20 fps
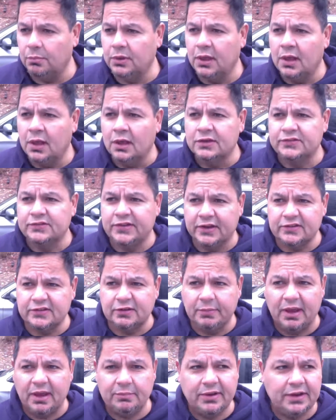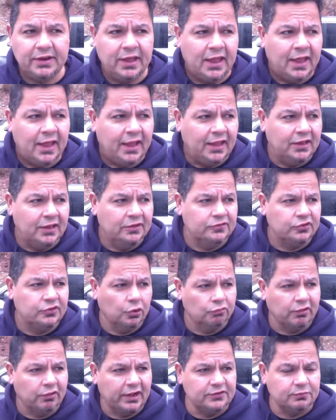Sixth Amendment is
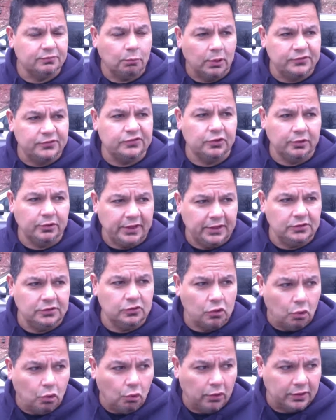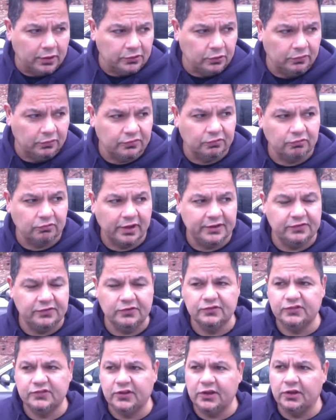your rights once you're in court. You have the right to
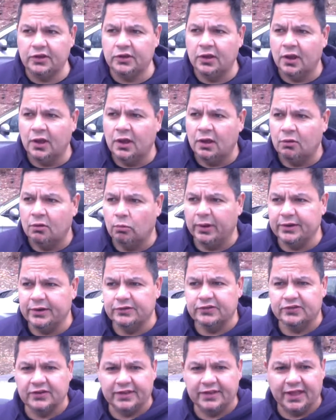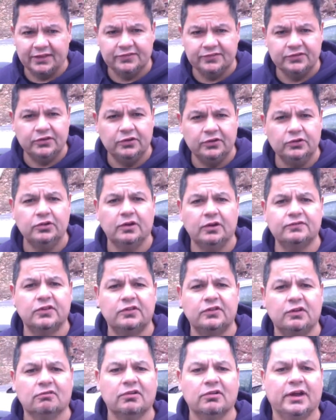see witnesses against you. You have
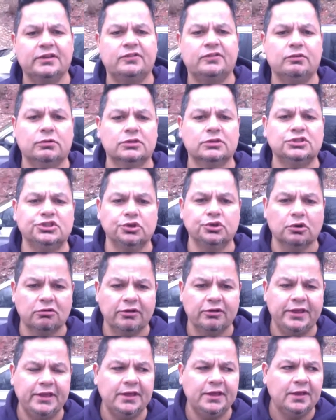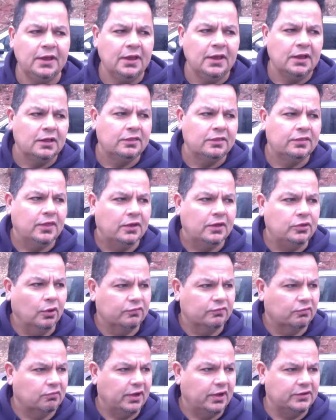the right to a jury. You
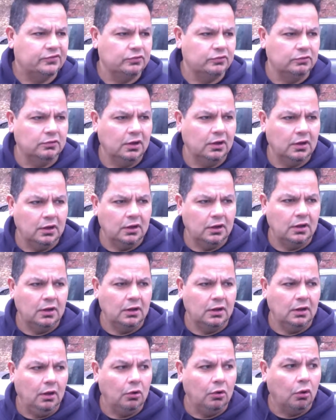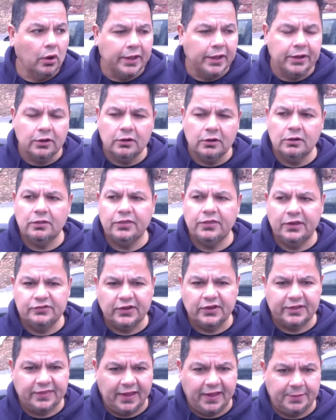have the right to a lawyer, things
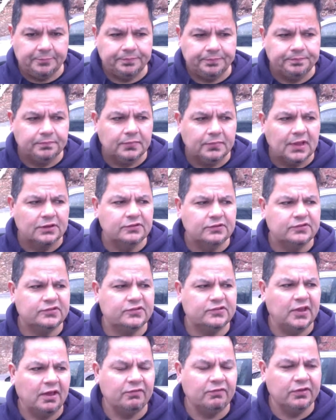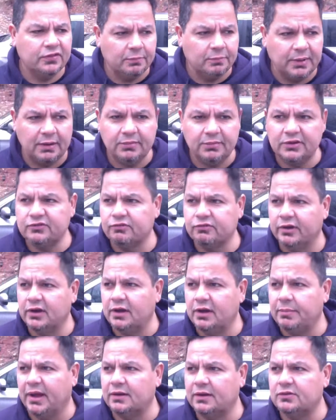like that. The Seventh Amendment is
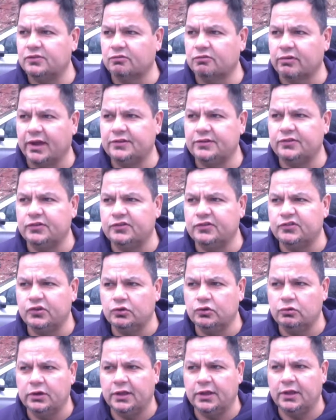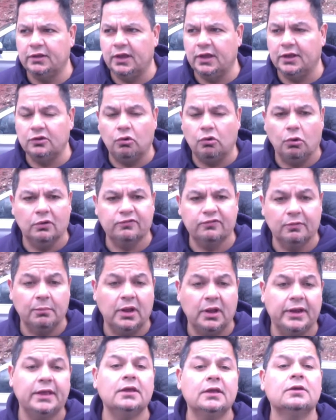really about the right to sue in court for
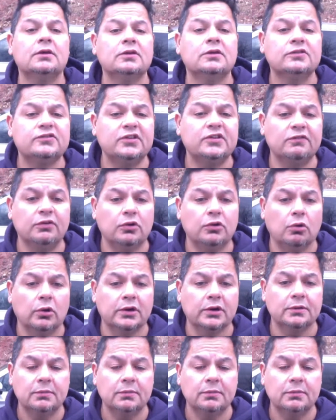money, civil court.